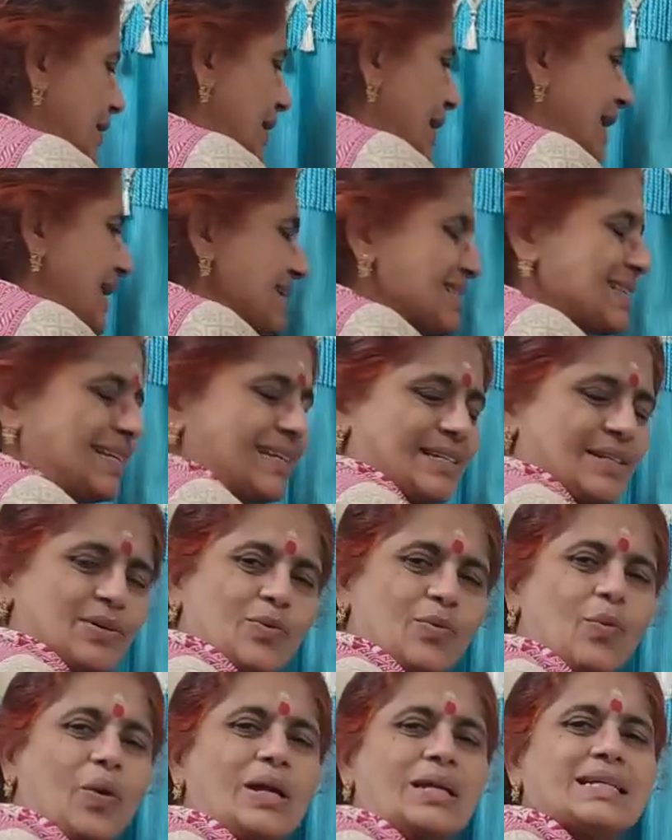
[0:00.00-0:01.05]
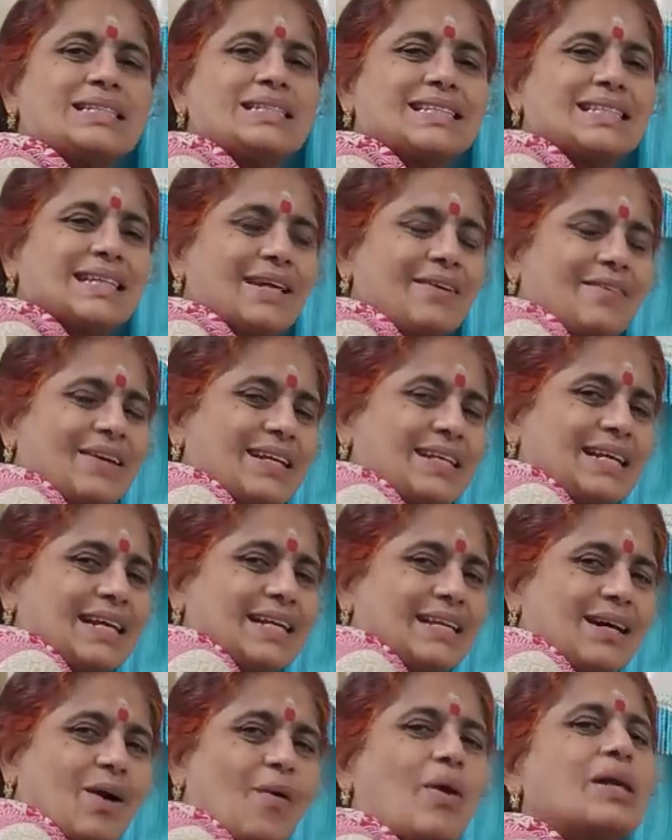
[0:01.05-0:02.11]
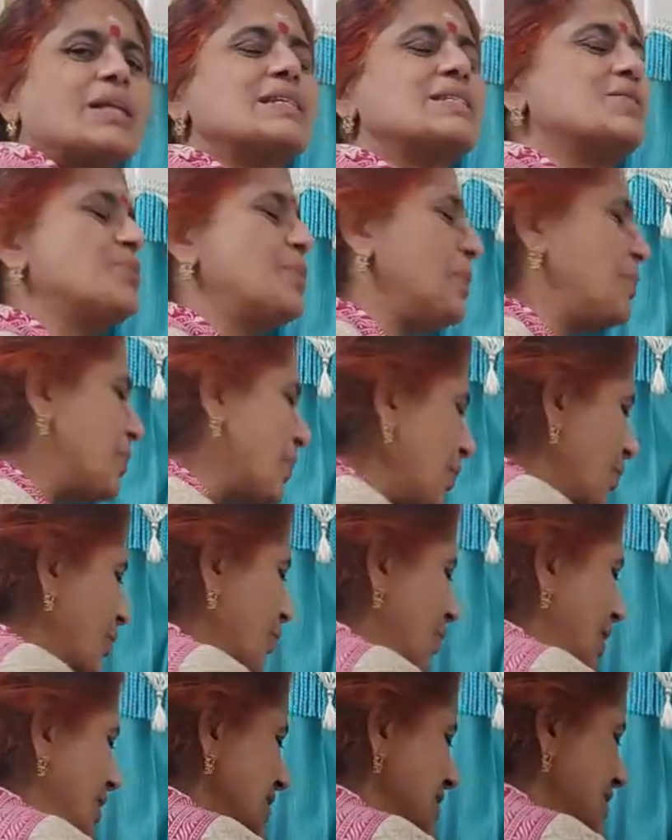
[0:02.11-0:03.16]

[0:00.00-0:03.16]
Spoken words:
elicit what is given data, what is to be proved, what